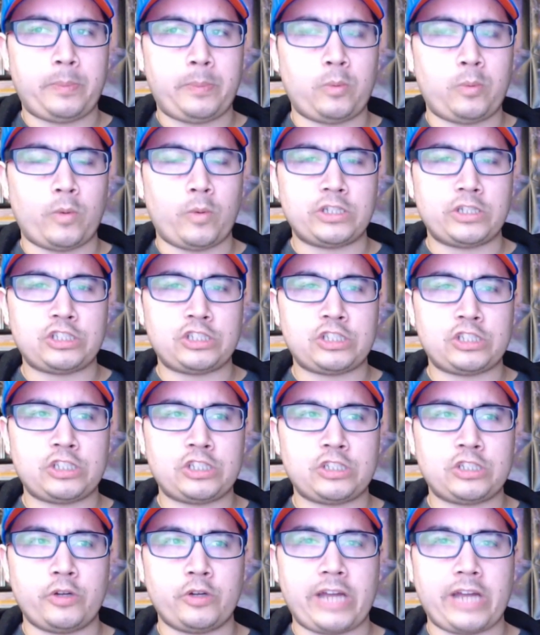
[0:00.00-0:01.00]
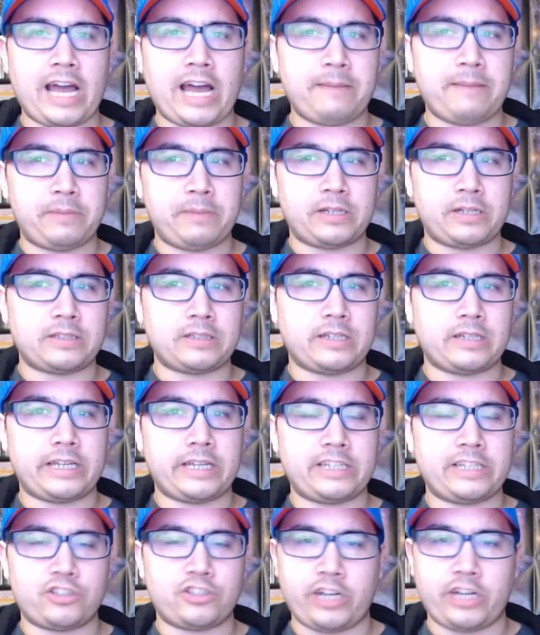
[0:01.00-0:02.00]
What's gonna happen? Like,
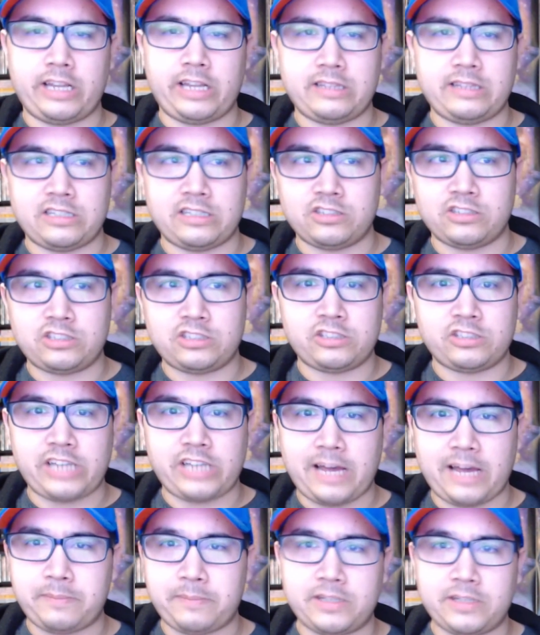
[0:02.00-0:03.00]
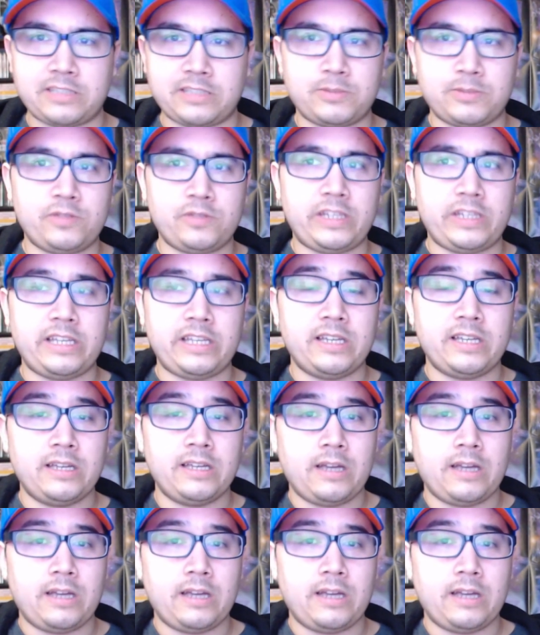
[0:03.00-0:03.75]
is there anything else gonna happen in this movie?